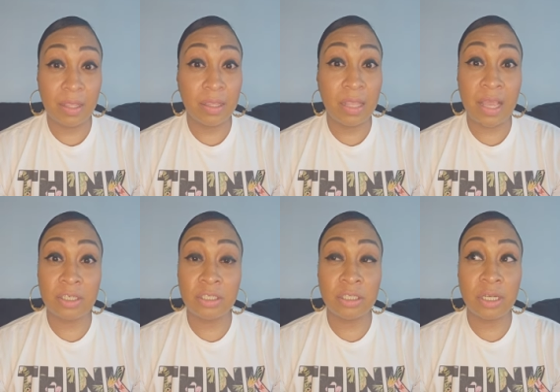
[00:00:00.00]
that
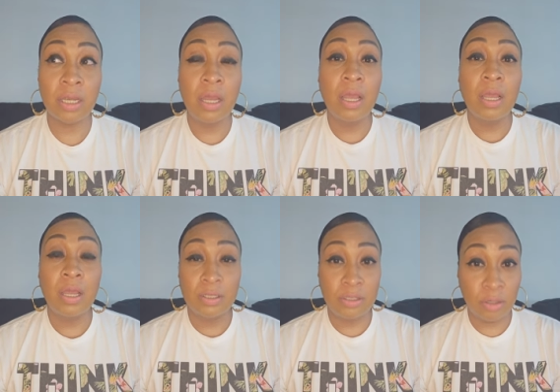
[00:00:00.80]
shit.
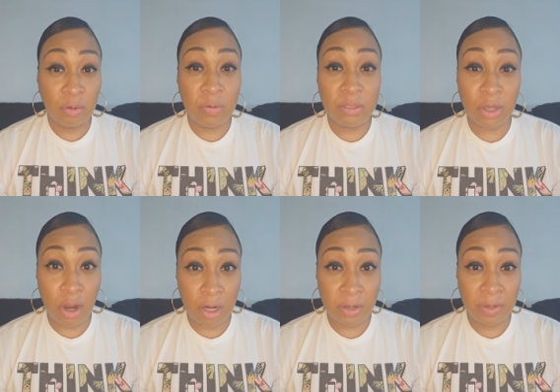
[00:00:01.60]
So we was
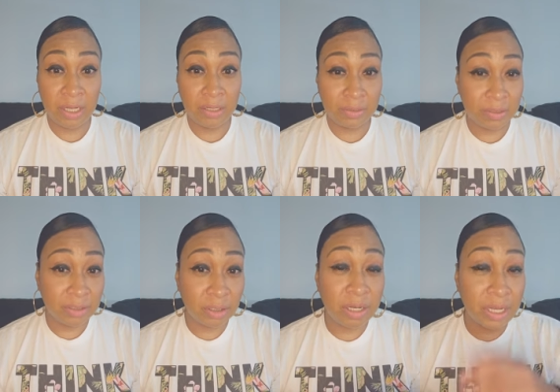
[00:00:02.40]
arguing.
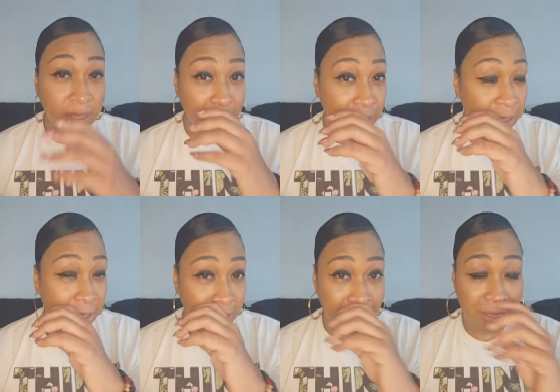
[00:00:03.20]
So here, here,
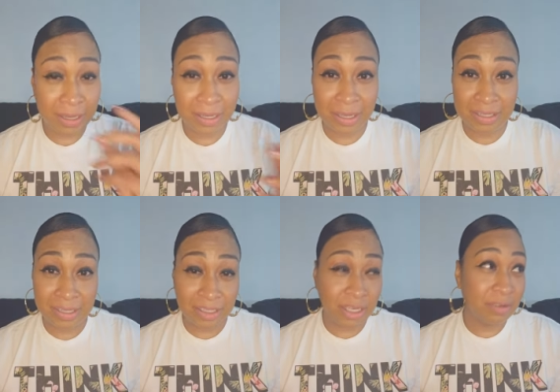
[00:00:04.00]
here, here, here's the
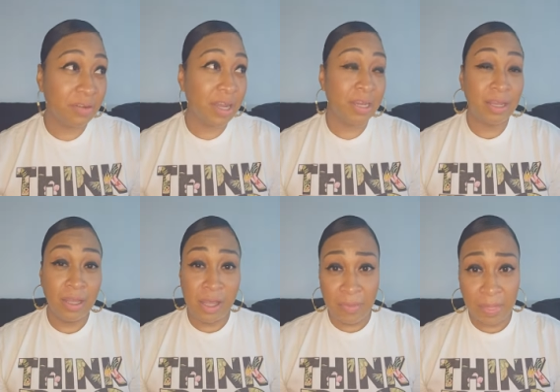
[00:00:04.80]
shit, right?
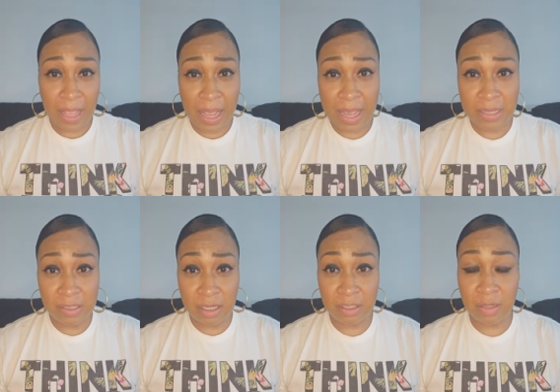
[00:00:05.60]
I had
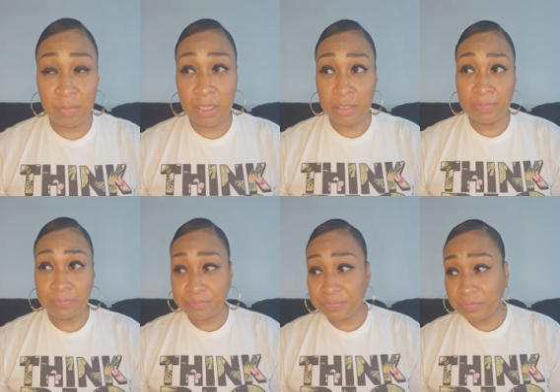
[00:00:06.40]
said something,
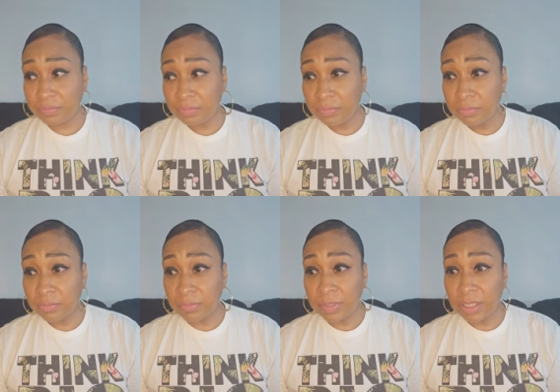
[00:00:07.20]

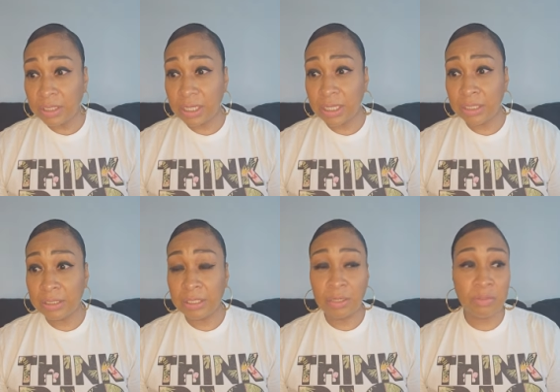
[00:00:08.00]

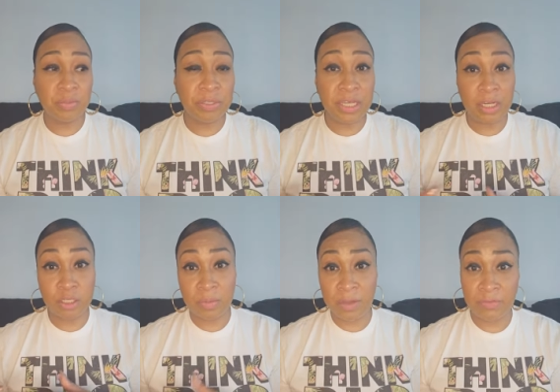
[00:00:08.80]
and it was pertaining
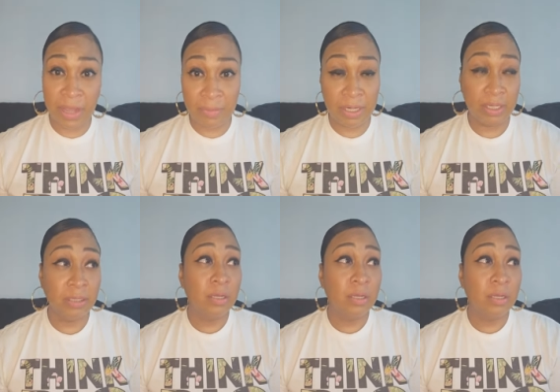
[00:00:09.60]
to my family,